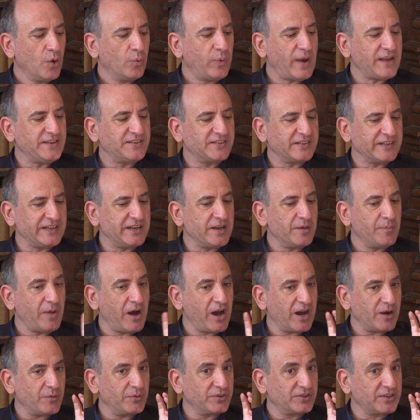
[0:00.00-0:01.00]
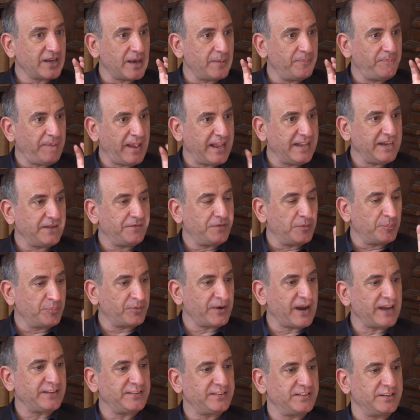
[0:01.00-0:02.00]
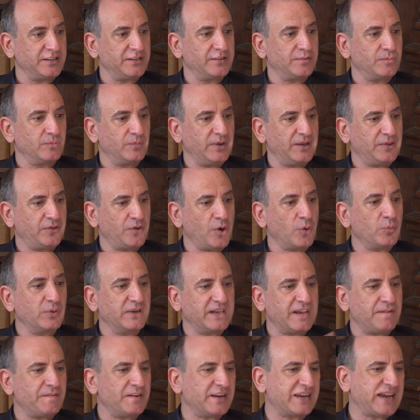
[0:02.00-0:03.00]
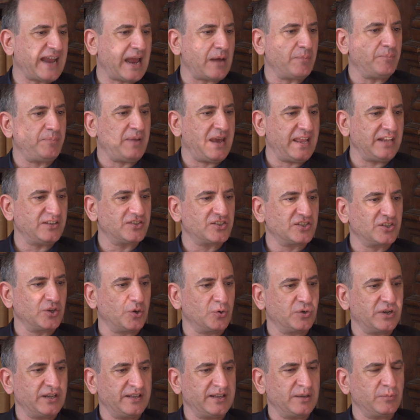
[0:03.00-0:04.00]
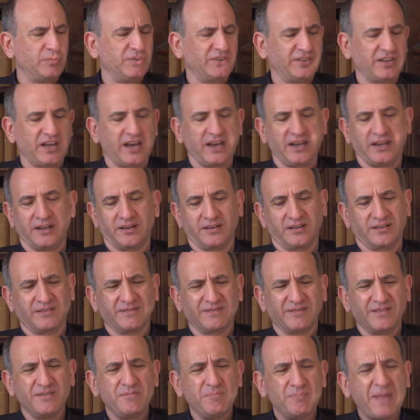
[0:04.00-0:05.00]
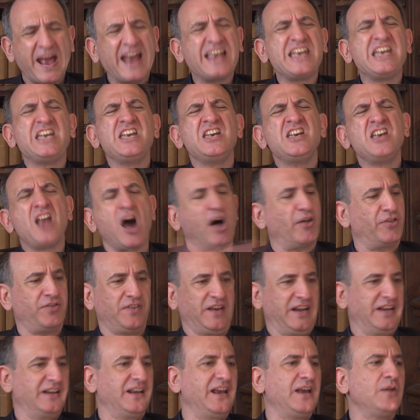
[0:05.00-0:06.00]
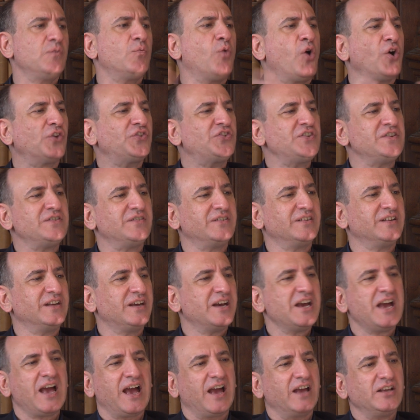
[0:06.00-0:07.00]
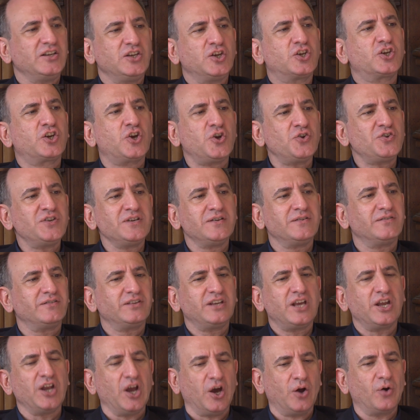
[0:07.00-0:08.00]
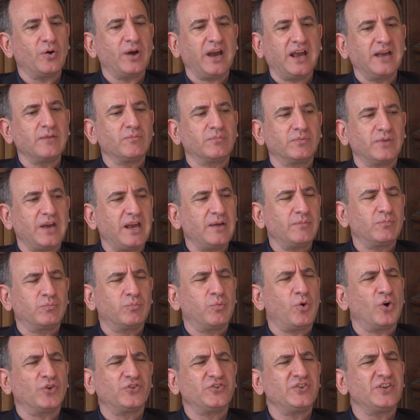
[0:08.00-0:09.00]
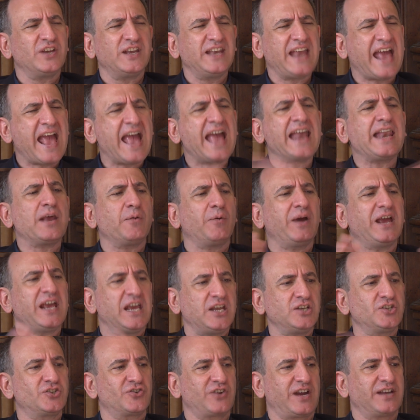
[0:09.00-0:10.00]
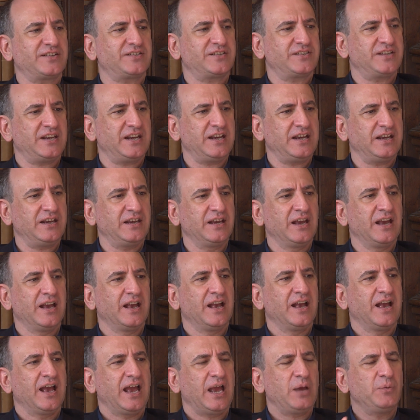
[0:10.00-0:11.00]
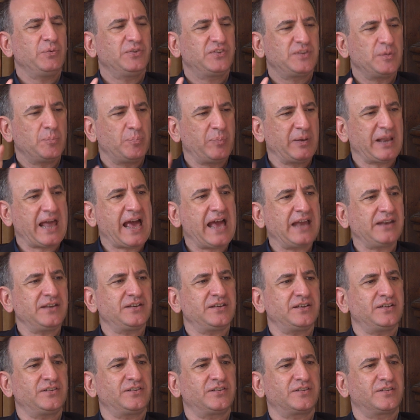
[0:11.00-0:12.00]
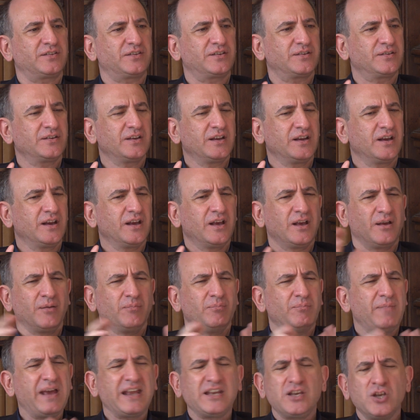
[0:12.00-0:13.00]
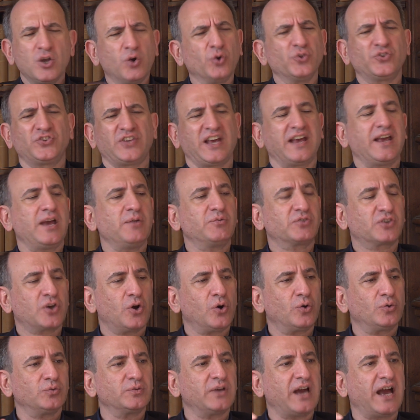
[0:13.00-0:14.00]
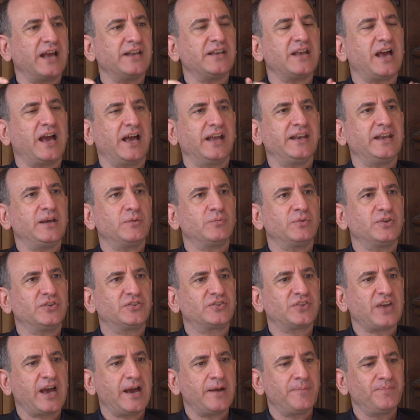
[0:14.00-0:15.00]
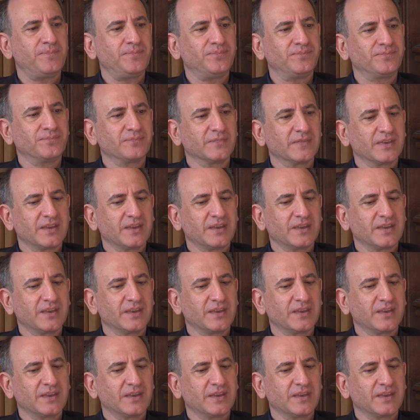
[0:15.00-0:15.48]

when Selena Meyer was campaigning for president, we thought we'd give her a campaign slogan that was like, meant nothing. It wasn't, you couldn't, you know, it, it wasn't in any way interesting. It was the blandest, made no sense. It was called, and, and it was, um,